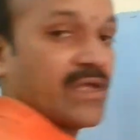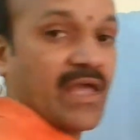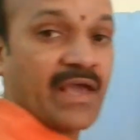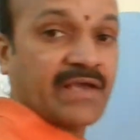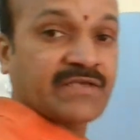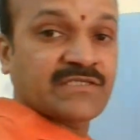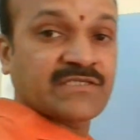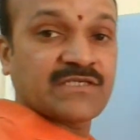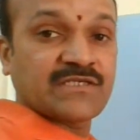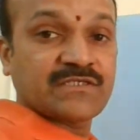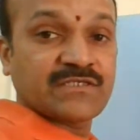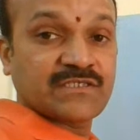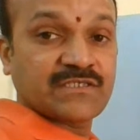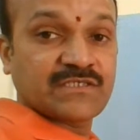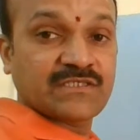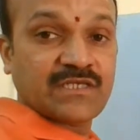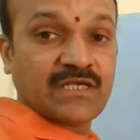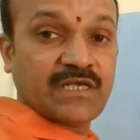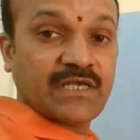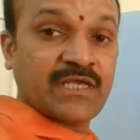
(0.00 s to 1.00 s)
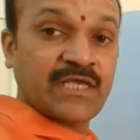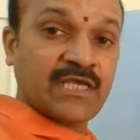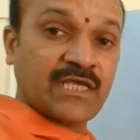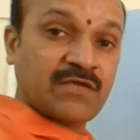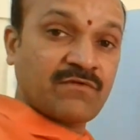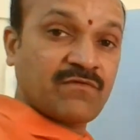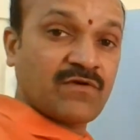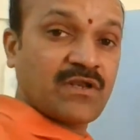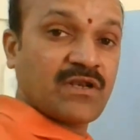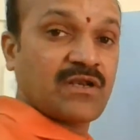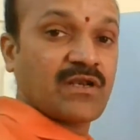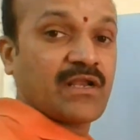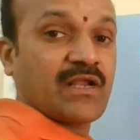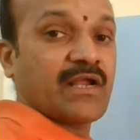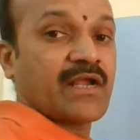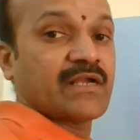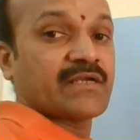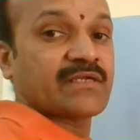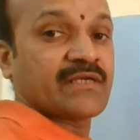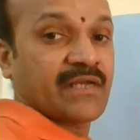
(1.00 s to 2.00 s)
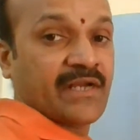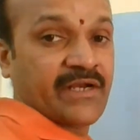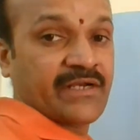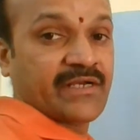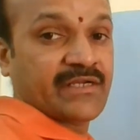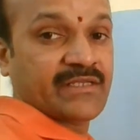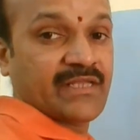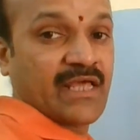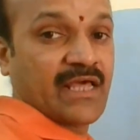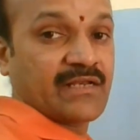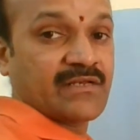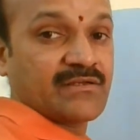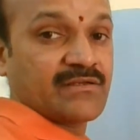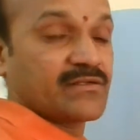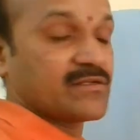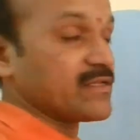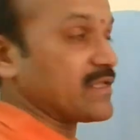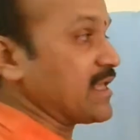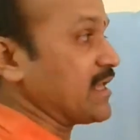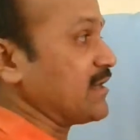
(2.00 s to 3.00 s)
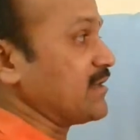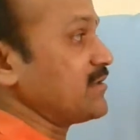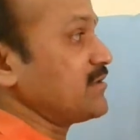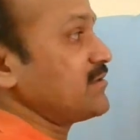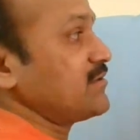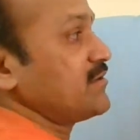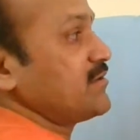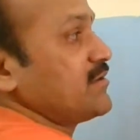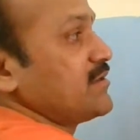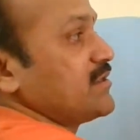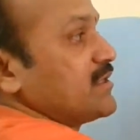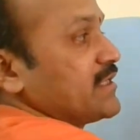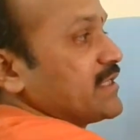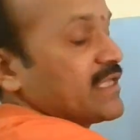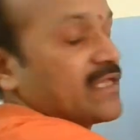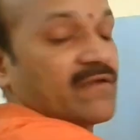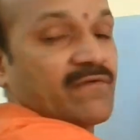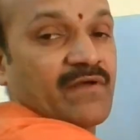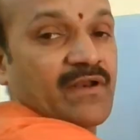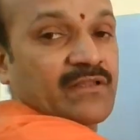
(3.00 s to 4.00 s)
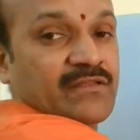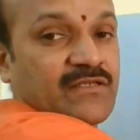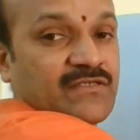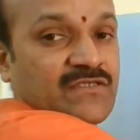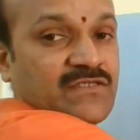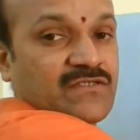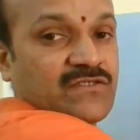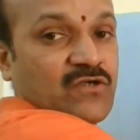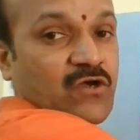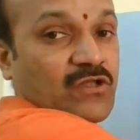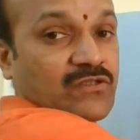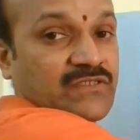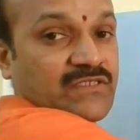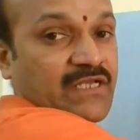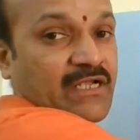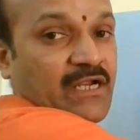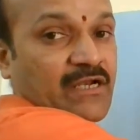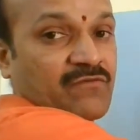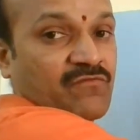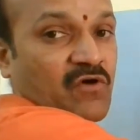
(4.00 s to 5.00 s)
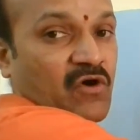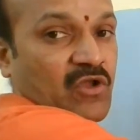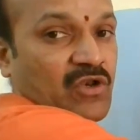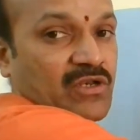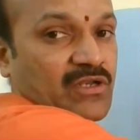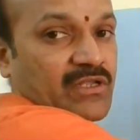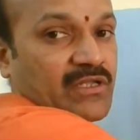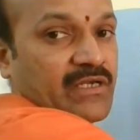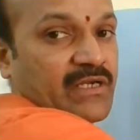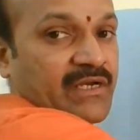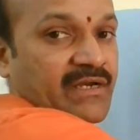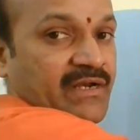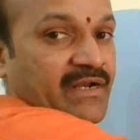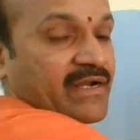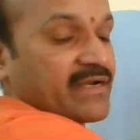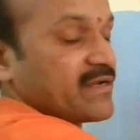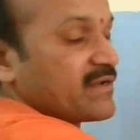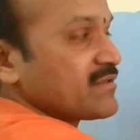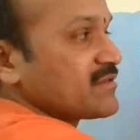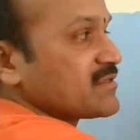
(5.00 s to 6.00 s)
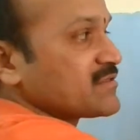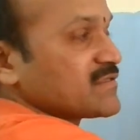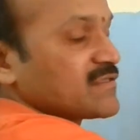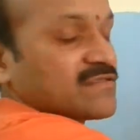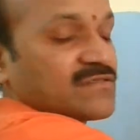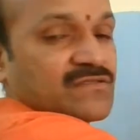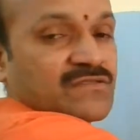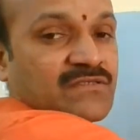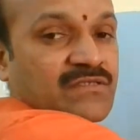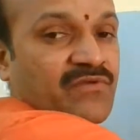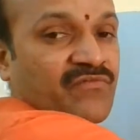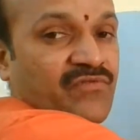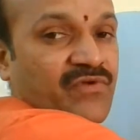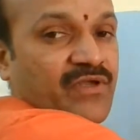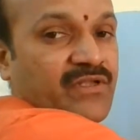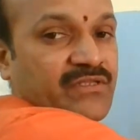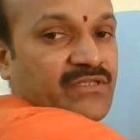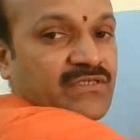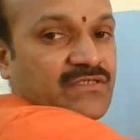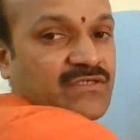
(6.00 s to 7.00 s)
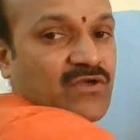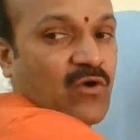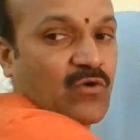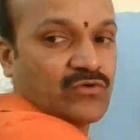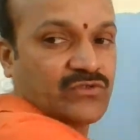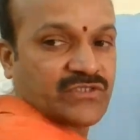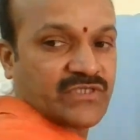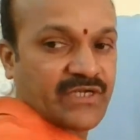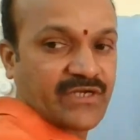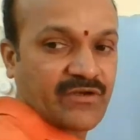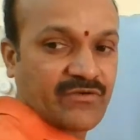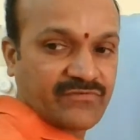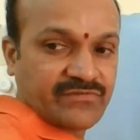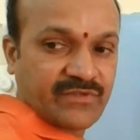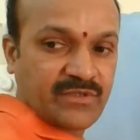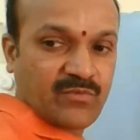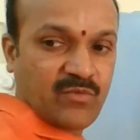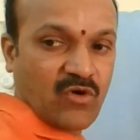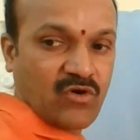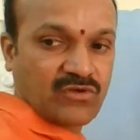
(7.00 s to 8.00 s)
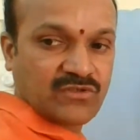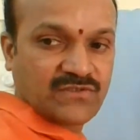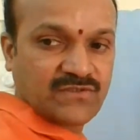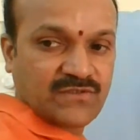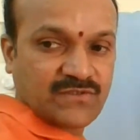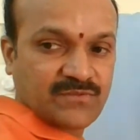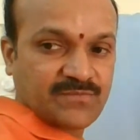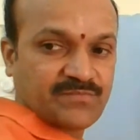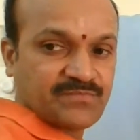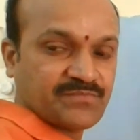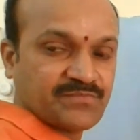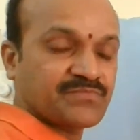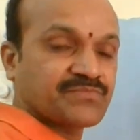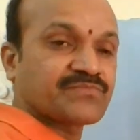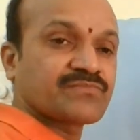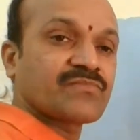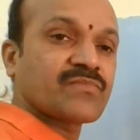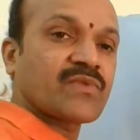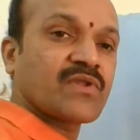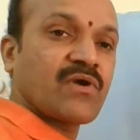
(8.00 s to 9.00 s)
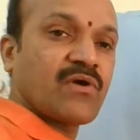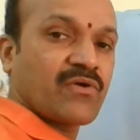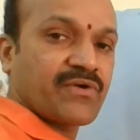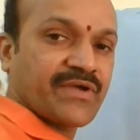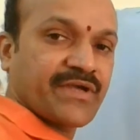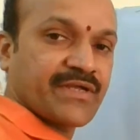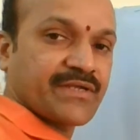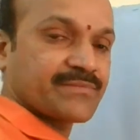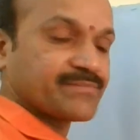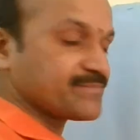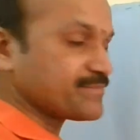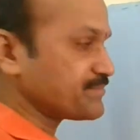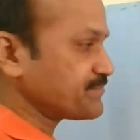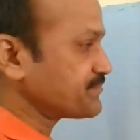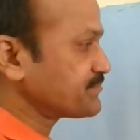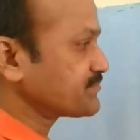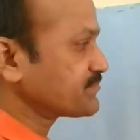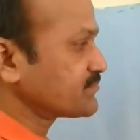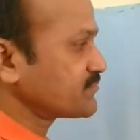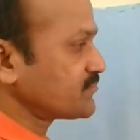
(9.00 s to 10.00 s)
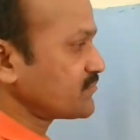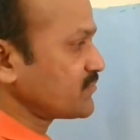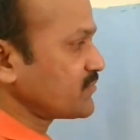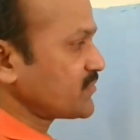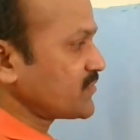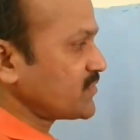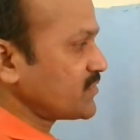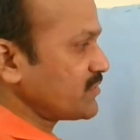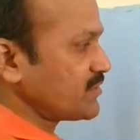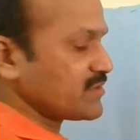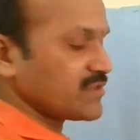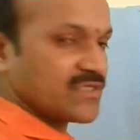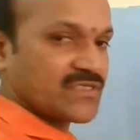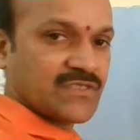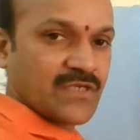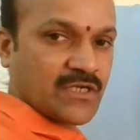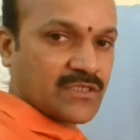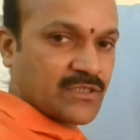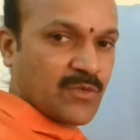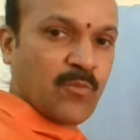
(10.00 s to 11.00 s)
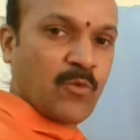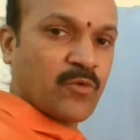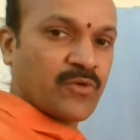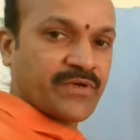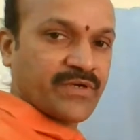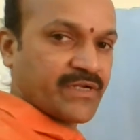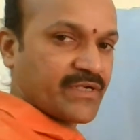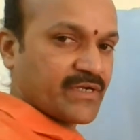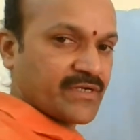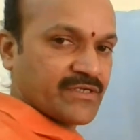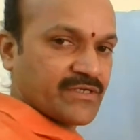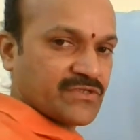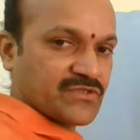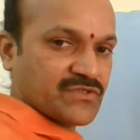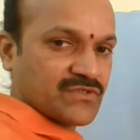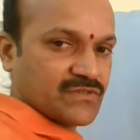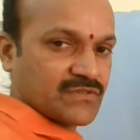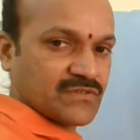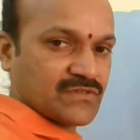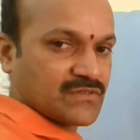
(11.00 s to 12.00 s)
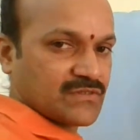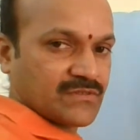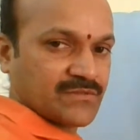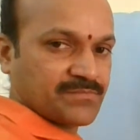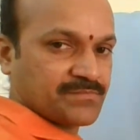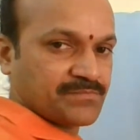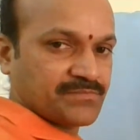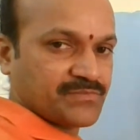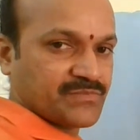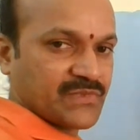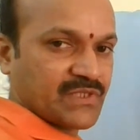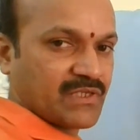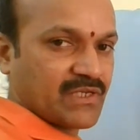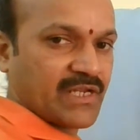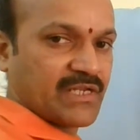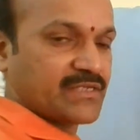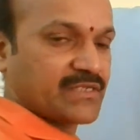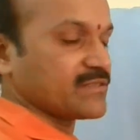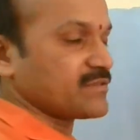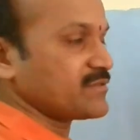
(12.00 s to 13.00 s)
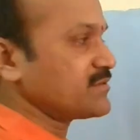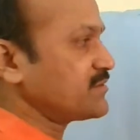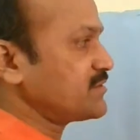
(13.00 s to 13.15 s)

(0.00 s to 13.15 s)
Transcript: x is equal and greater than L. Equal in the sense on second wall, greater in the sense somewhere this outside of the box. Okay, these are the boundary conditions, right?